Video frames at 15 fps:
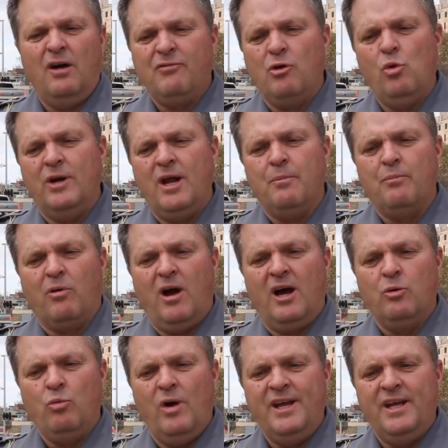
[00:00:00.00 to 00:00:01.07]
going up
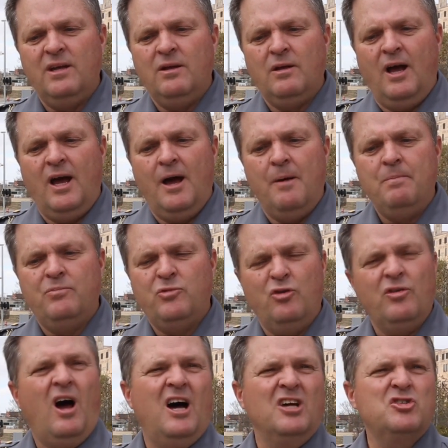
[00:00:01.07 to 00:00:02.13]
Broadway to
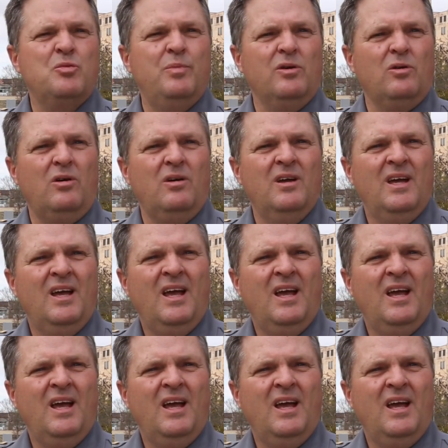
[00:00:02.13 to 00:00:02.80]
the hospital.